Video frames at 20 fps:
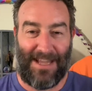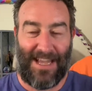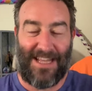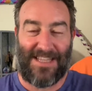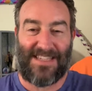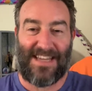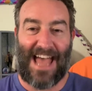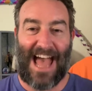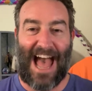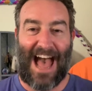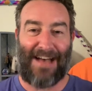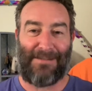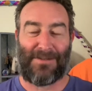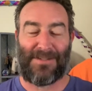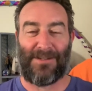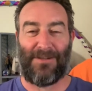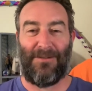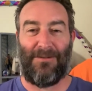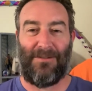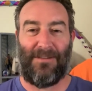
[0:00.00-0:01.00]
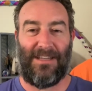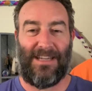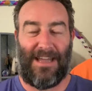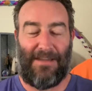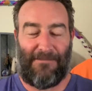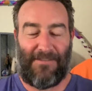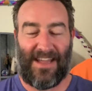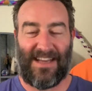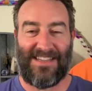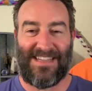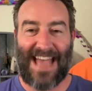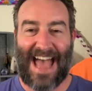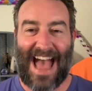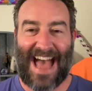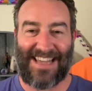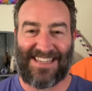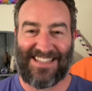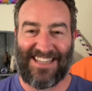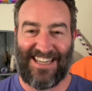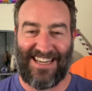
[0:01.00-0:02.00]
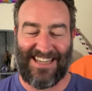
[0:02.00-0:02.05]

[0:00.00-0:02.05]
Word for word: It's absolutely fantastic.